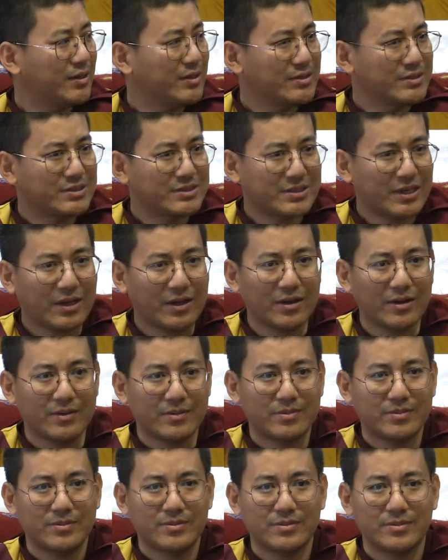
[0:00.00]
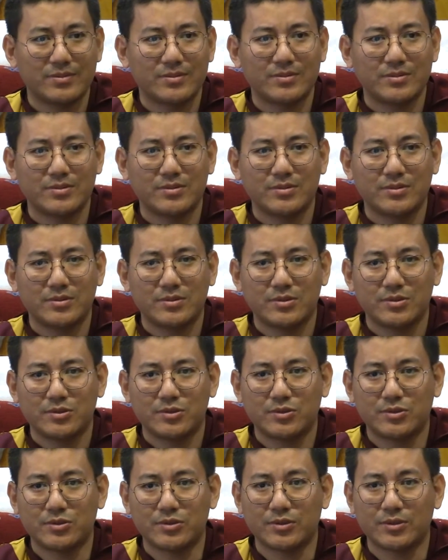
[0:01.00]
stuff
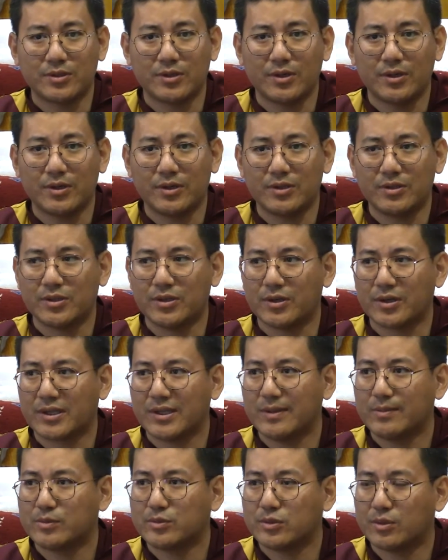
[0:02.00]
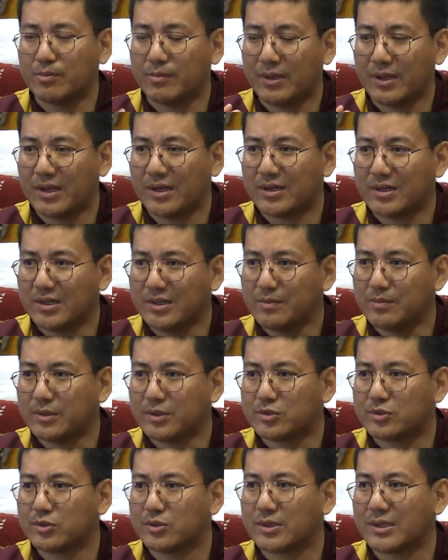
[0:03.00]
to, give to
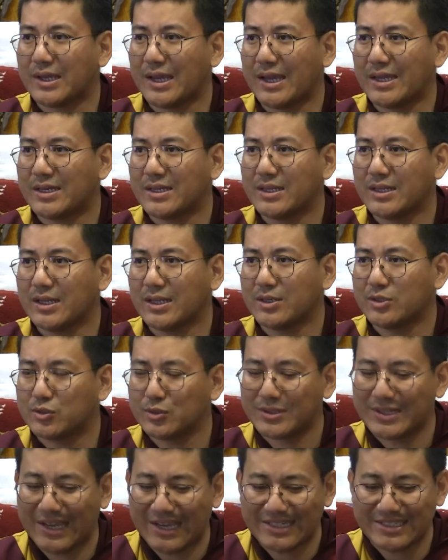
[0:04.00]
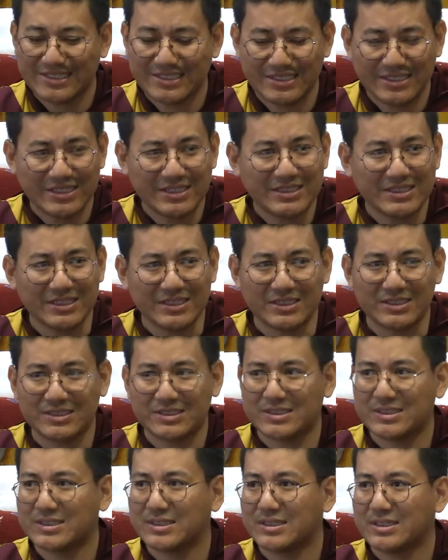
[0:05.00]
Malariba to get
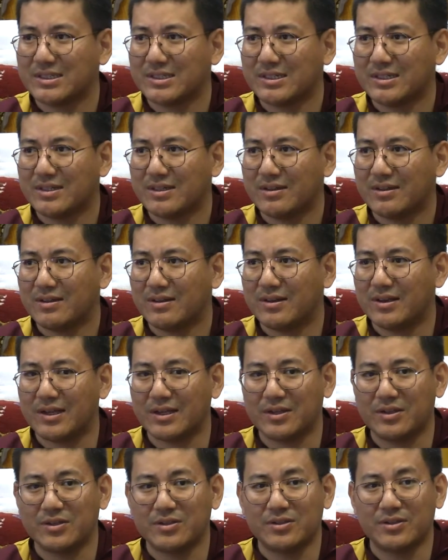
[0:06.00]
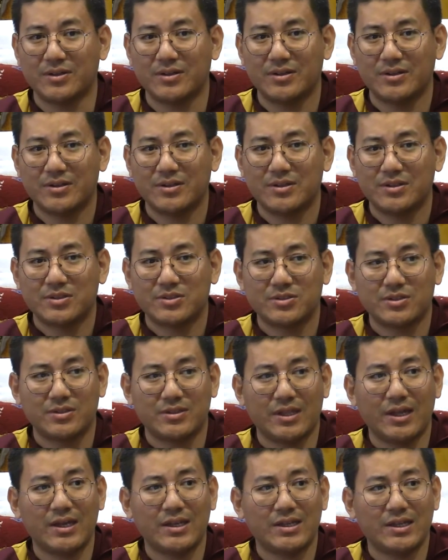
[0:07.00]
teachings. Like, So
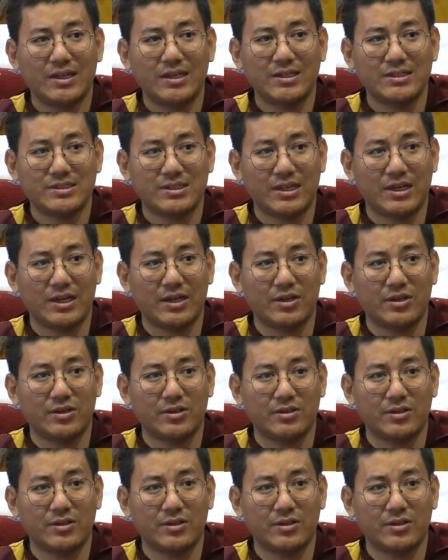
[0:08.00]
that is like,